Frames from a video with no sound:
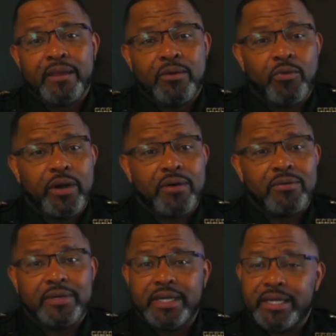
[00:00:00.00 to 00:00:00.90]

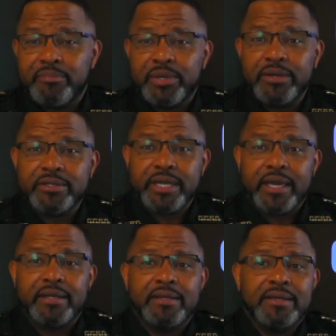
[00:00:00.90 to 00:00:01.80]
Well, it appears
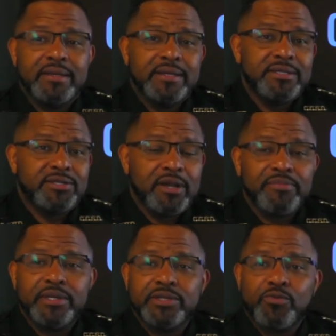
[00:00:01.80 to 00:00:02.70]
that
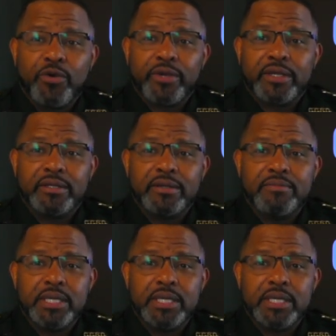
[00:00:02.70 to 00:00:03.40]
something is working,